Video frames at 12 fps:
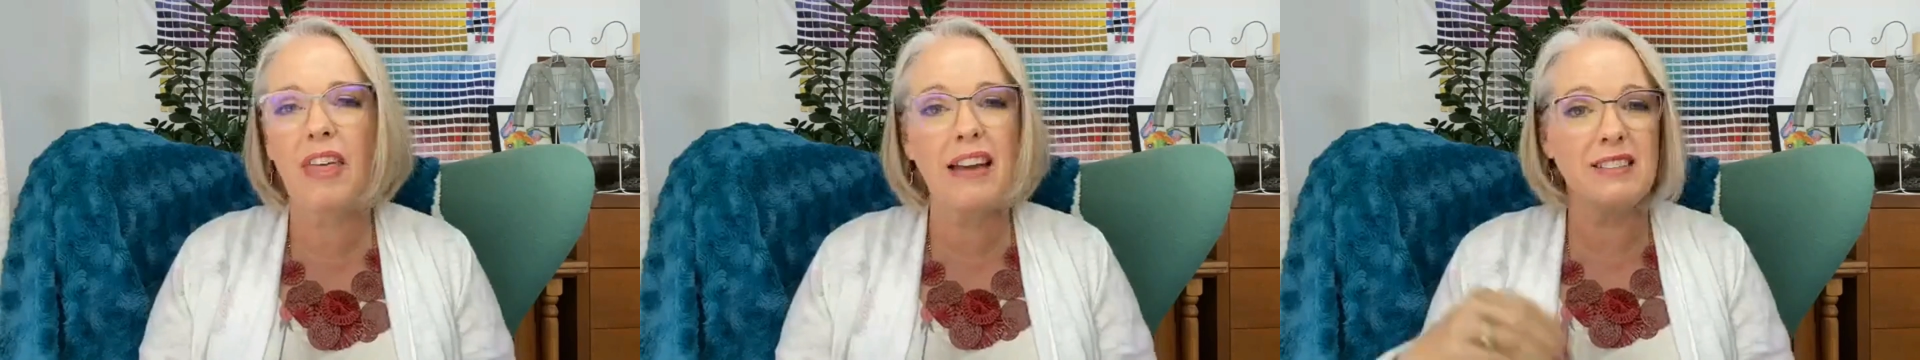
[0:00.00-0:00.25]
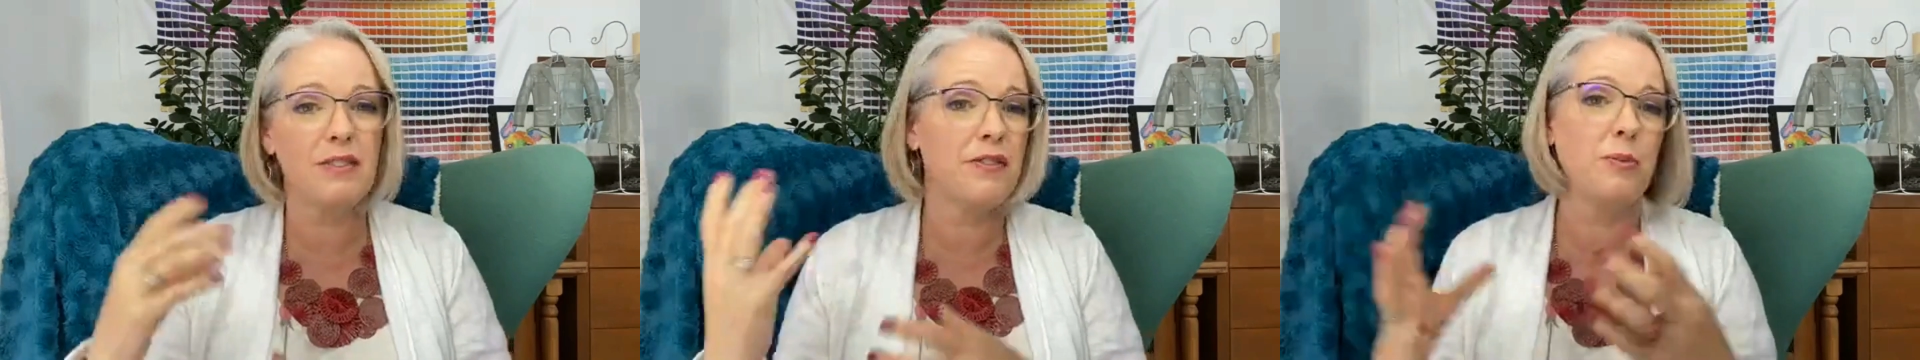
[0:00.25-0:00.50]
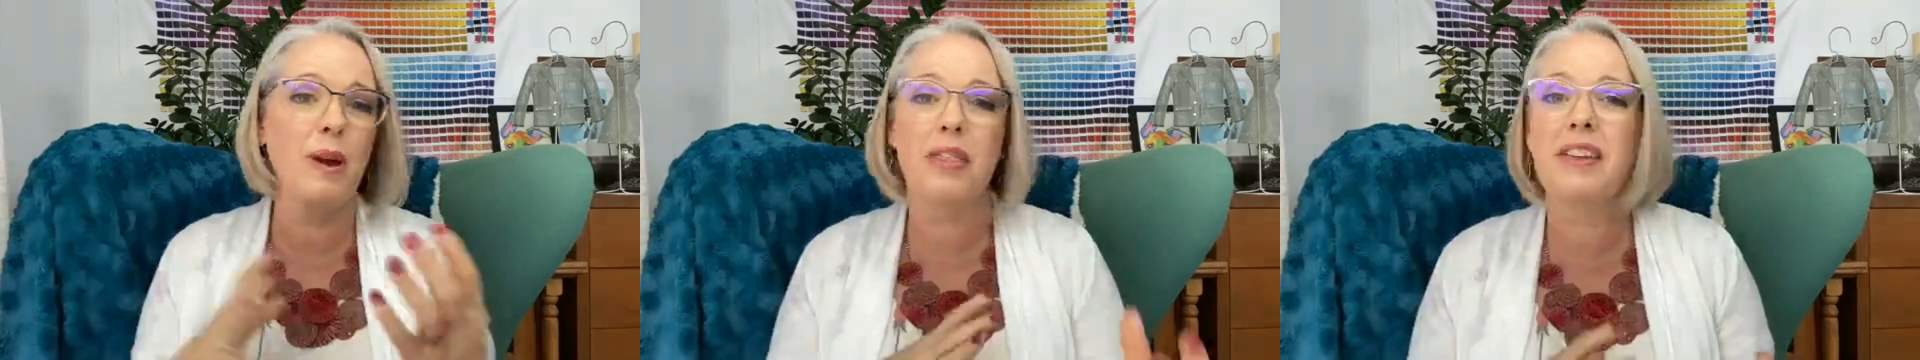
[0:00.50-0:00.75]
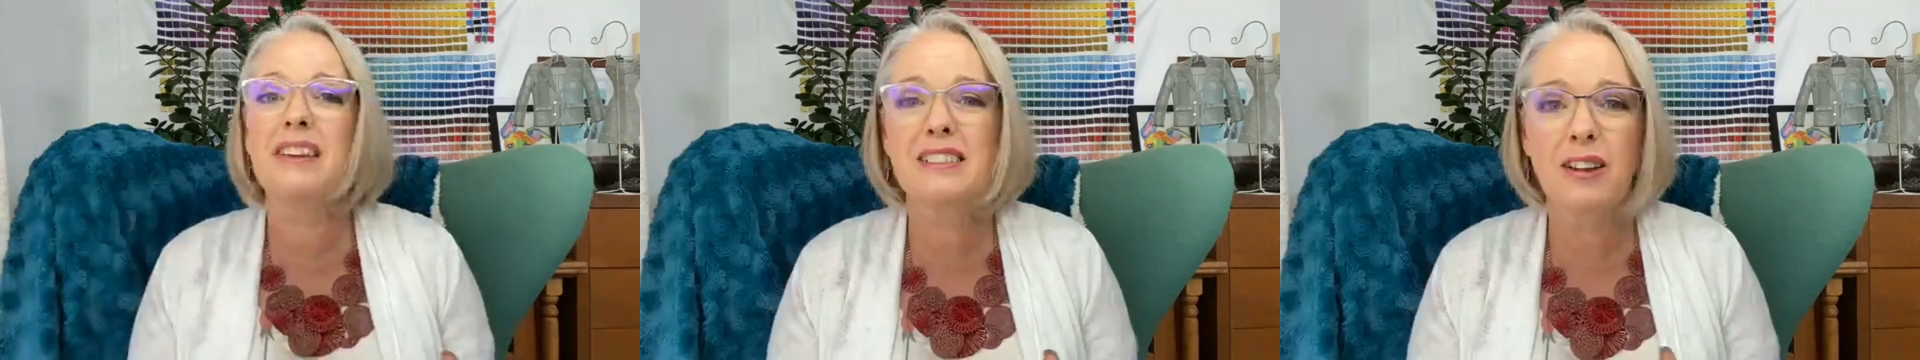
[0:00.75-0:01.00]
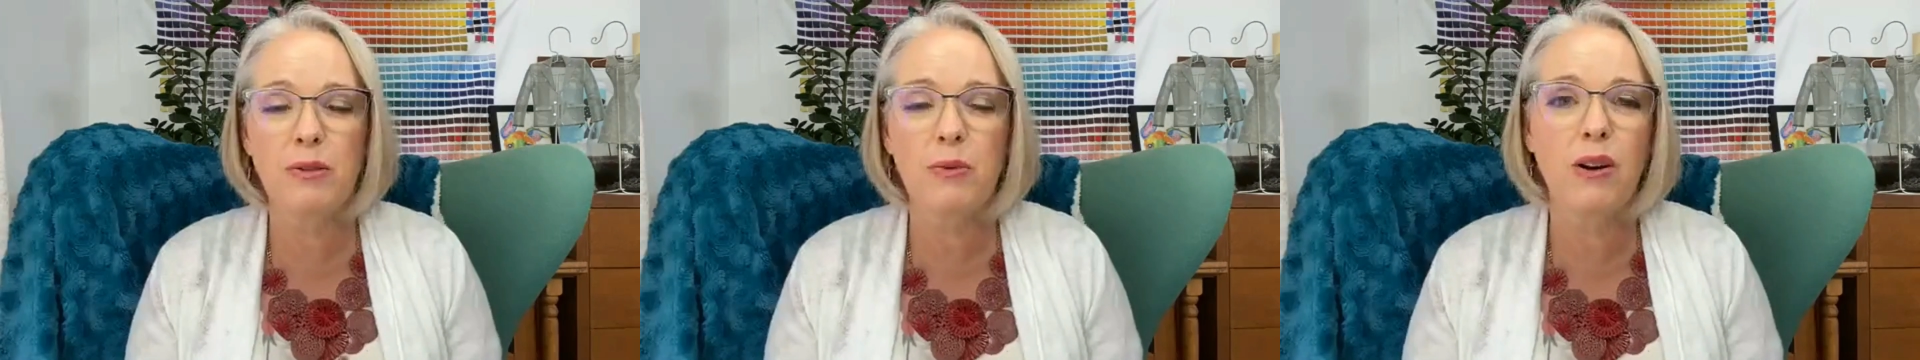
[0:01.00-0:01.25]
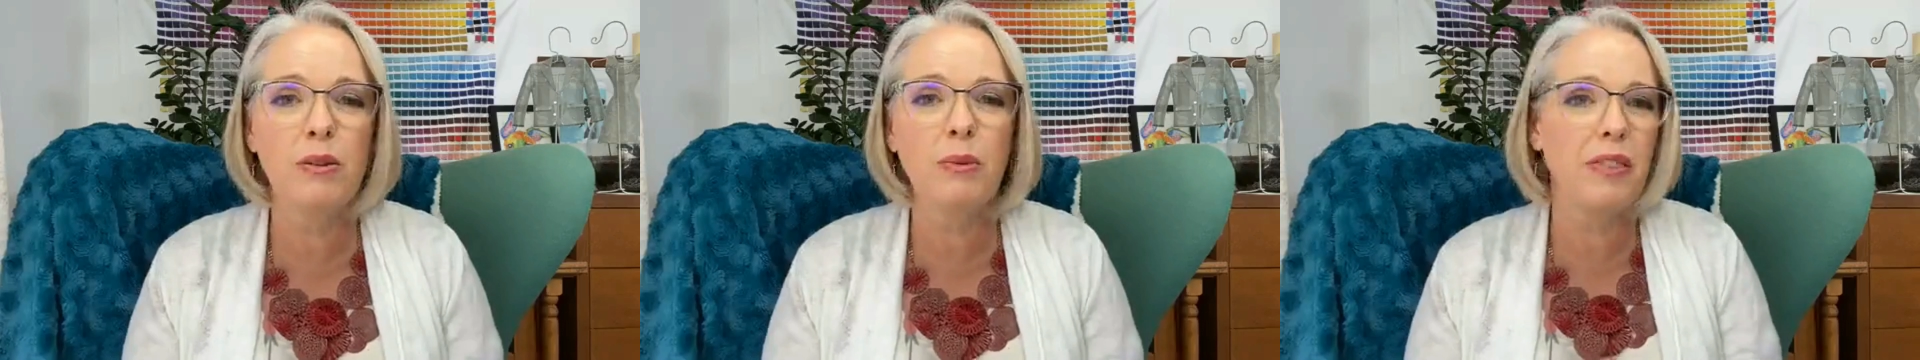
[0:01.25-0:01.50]
That's often where things go
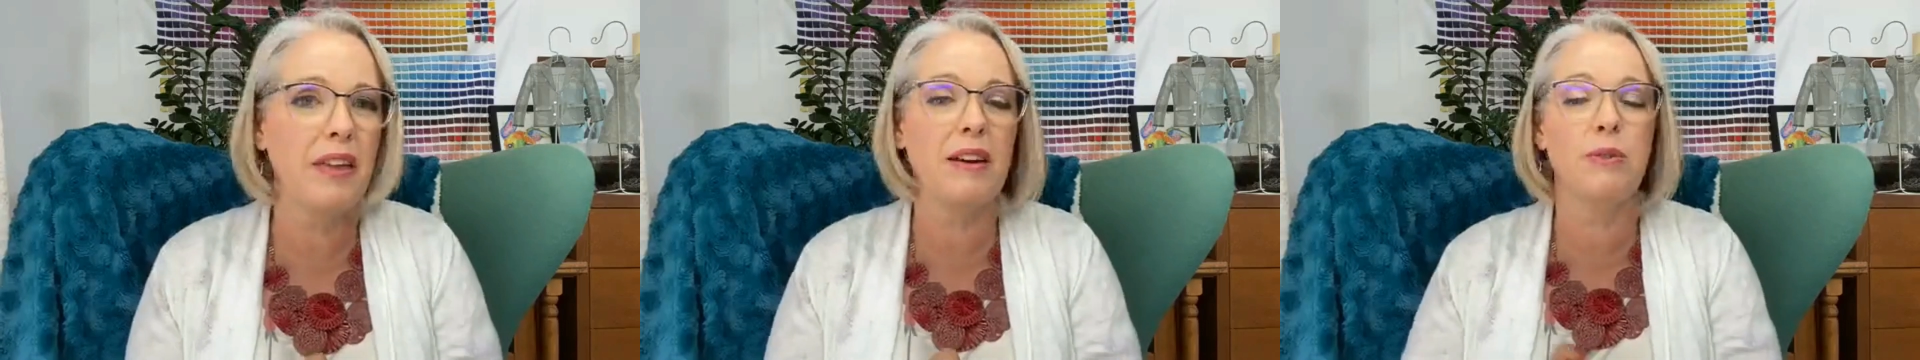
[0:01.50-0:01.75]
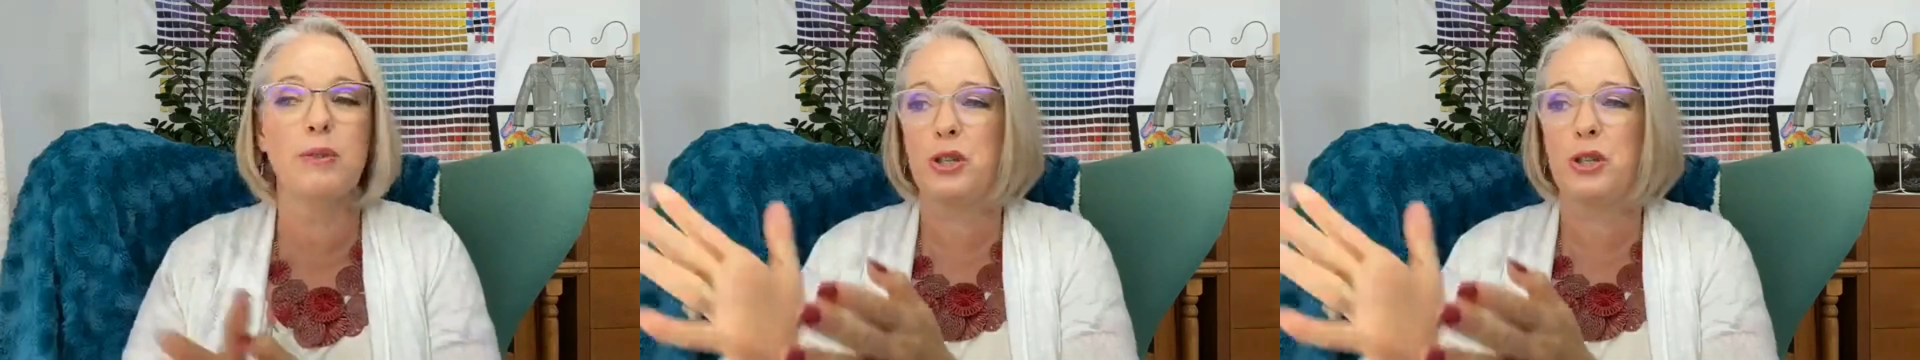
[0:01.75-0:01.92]
wrong. We think, well,